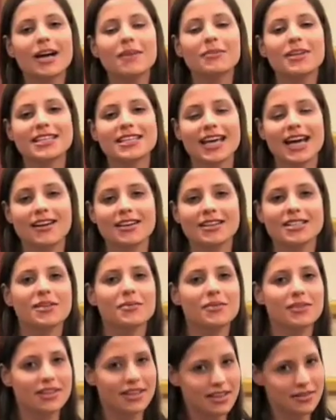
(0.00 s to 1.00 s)
I'm Lizzie
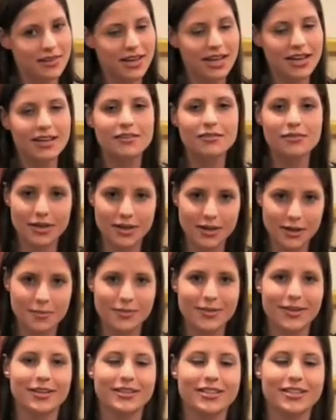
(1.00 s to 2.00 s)
Harrison with Layne Flack for
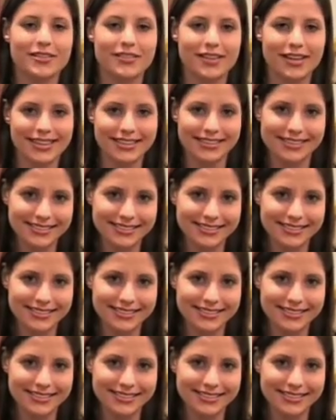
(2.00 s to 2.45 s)
Card Player TV.